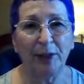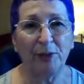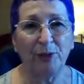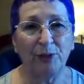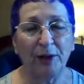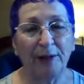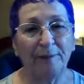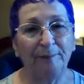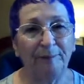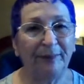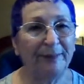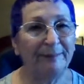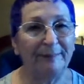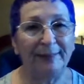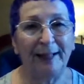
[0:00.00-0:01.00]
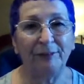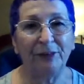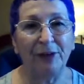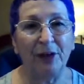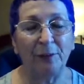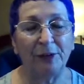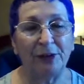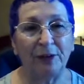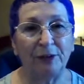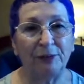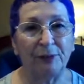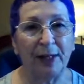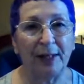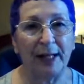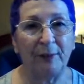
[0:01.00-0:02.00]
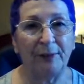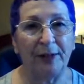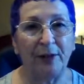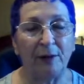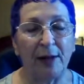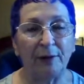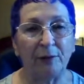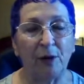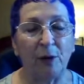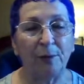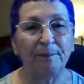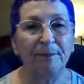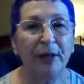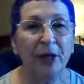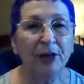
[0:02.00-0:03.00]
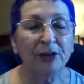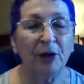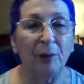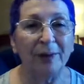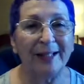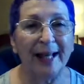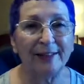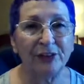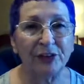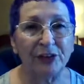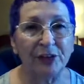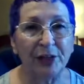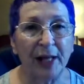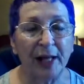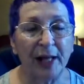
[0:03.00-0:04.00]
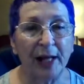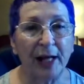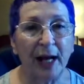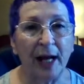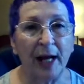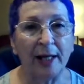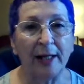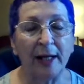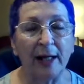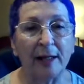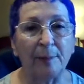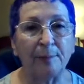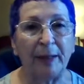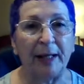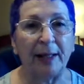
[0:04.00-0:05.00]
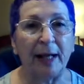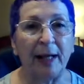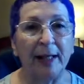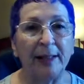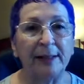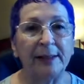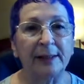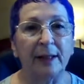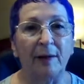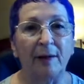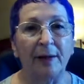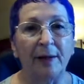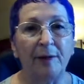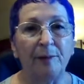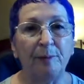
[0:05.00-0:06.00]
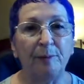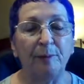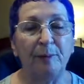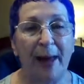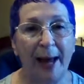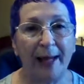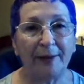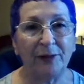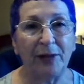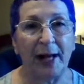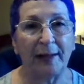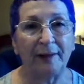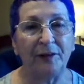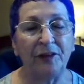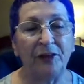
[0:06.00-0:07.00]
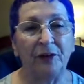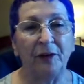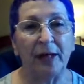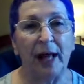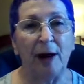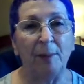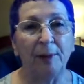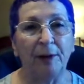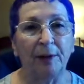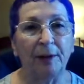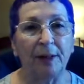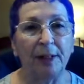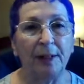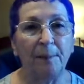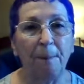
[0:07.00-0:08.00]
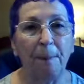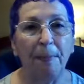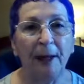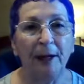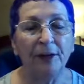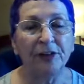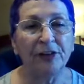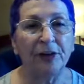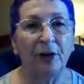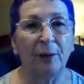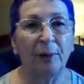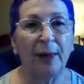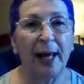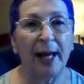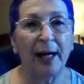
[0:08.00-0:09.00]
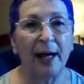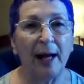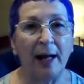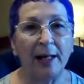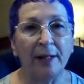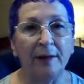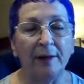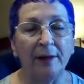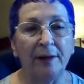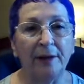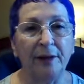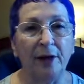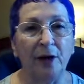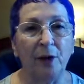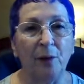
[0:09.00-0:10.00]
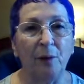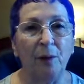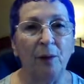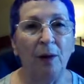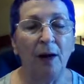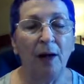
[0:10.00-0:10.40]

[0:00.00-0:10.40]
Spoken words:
fun. You never know what you're going to find out here on the road. So yesterday I got up and I started backtracking to go to Albuquerque so that I could go,